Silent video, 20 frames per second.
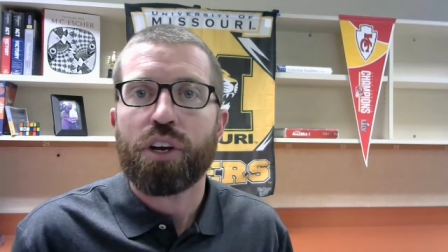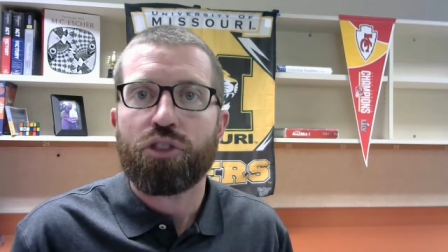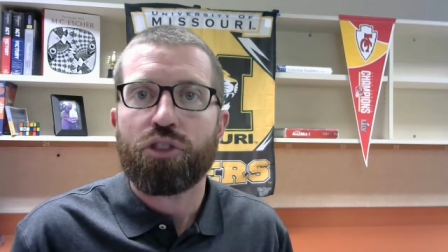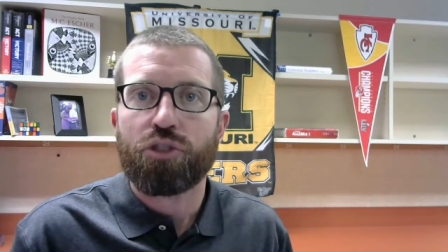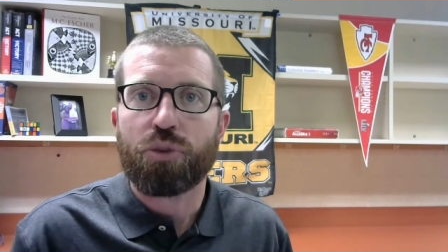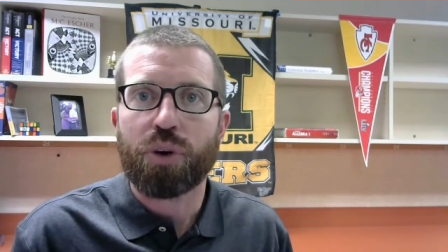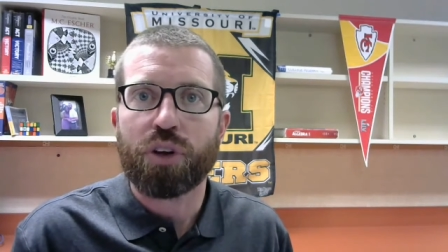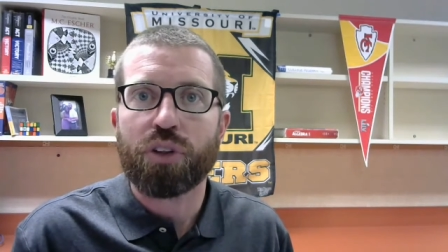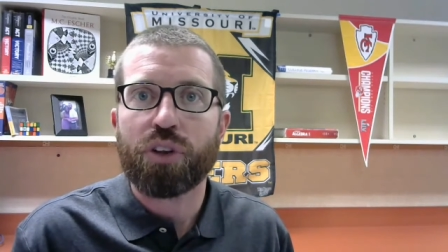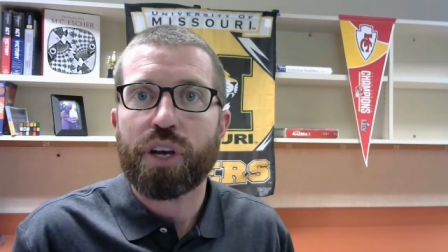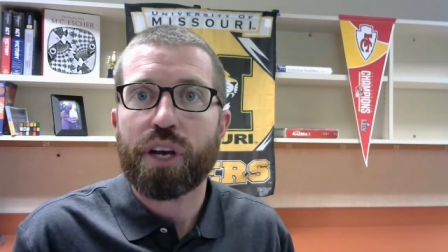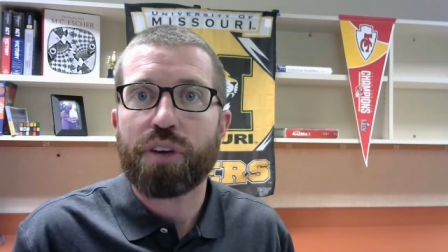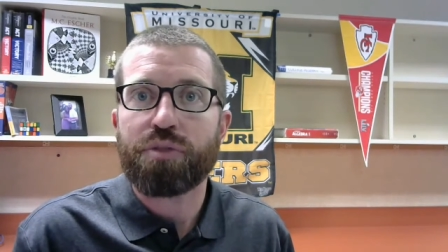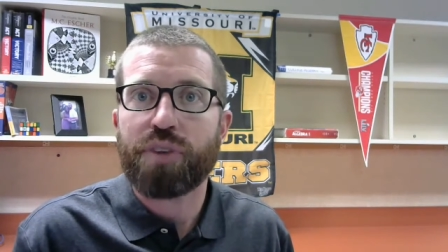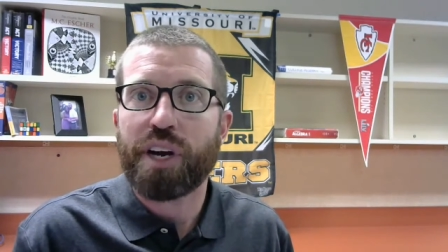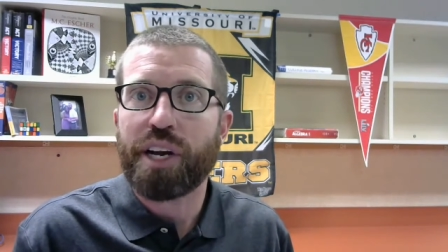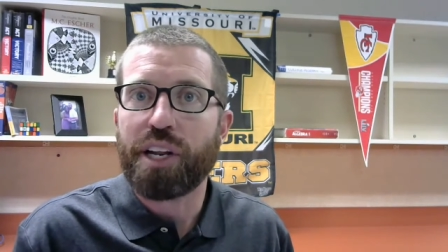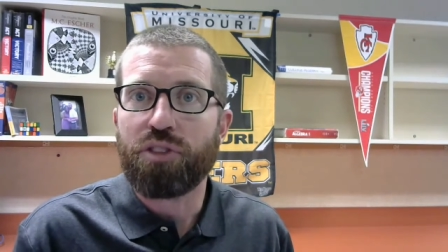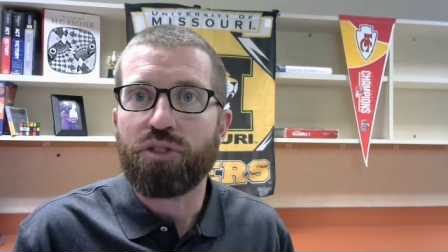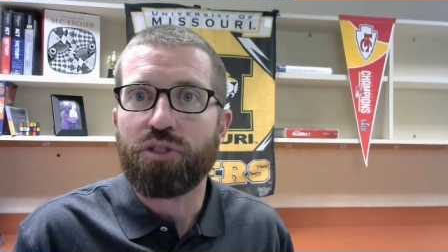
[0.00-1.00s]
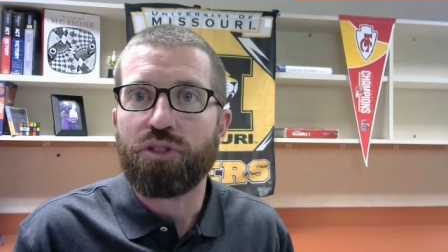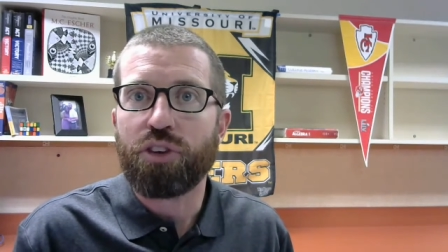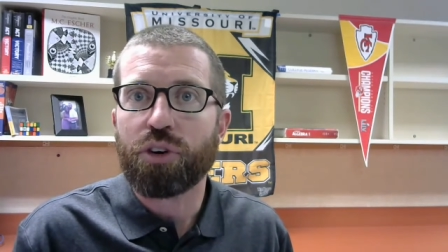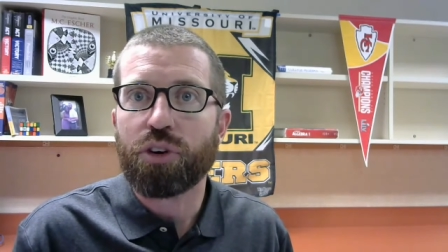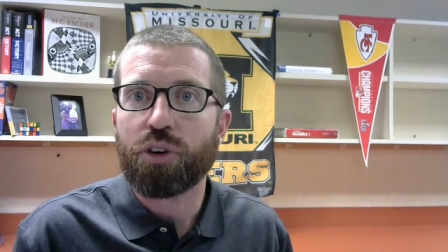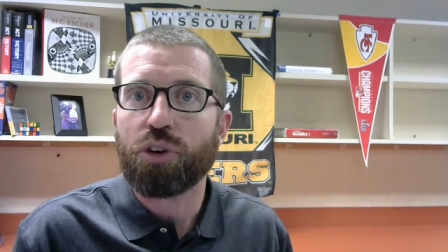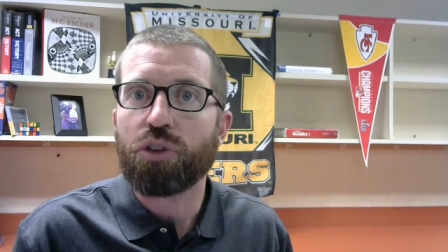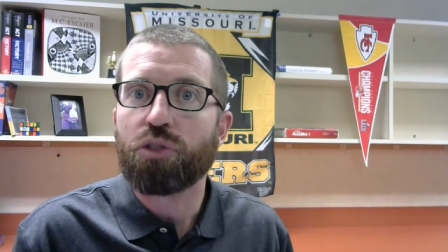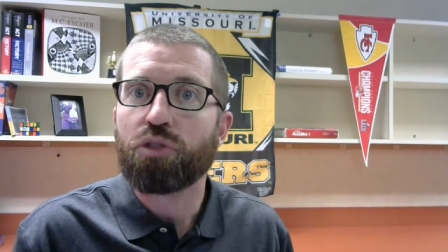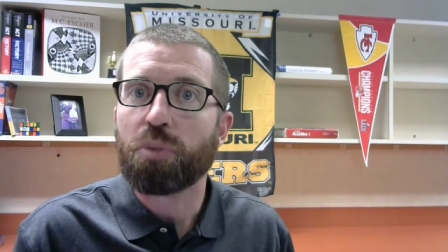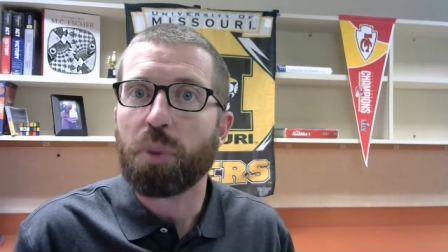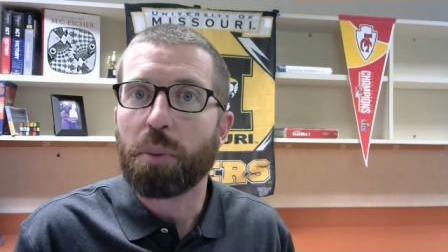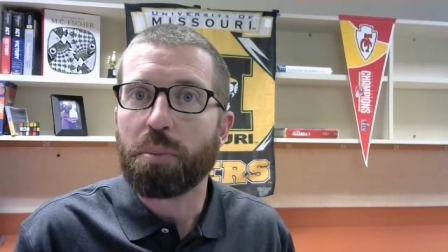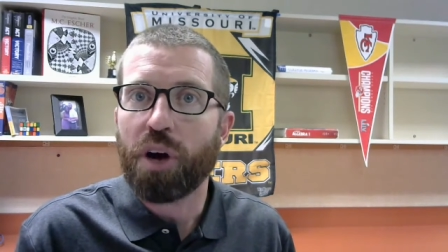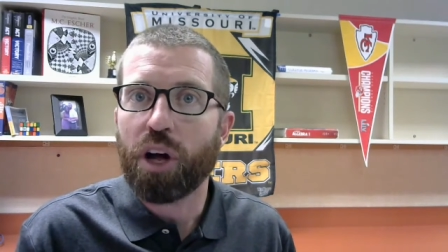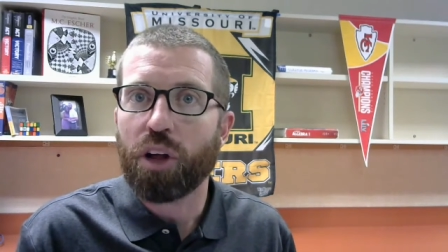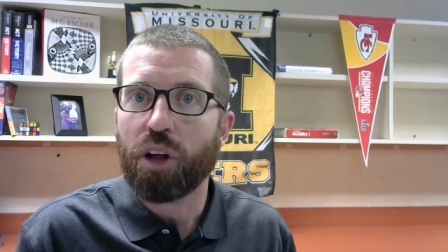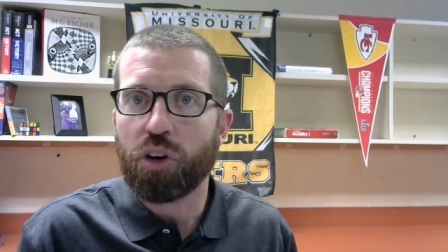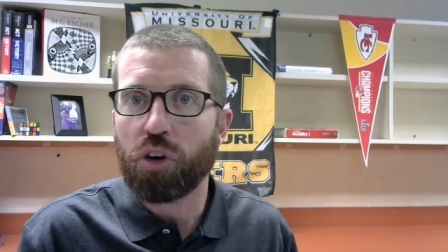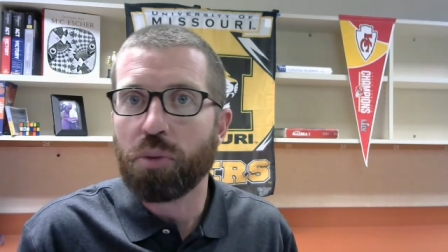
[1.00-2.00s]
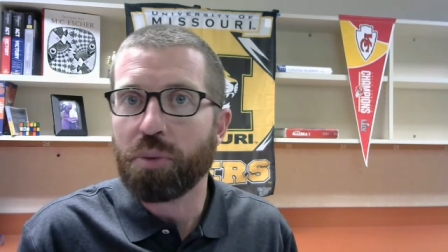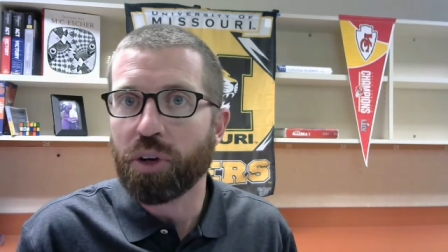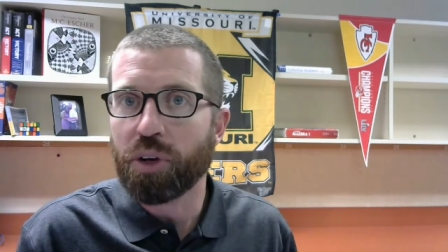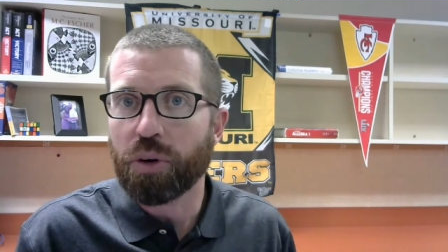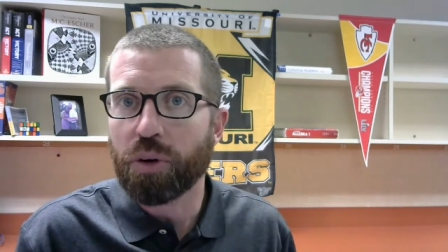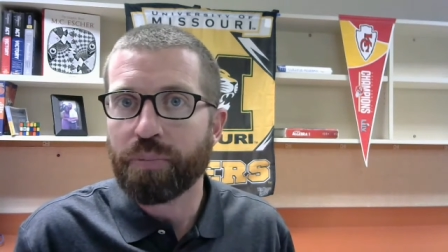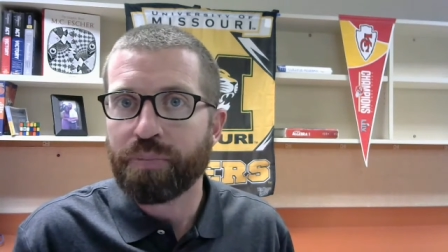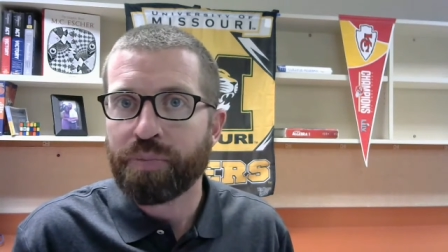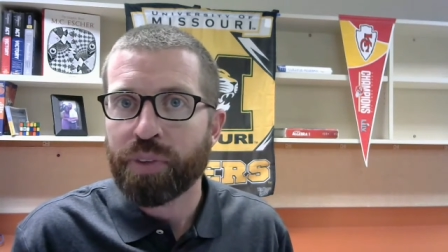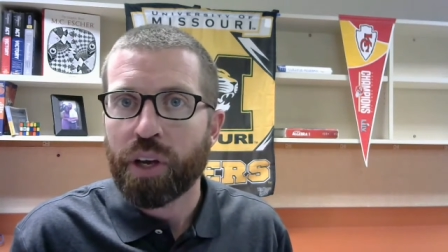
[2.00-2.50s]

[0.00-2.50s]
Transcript: So we're going to look at finding zeros from a polynomial.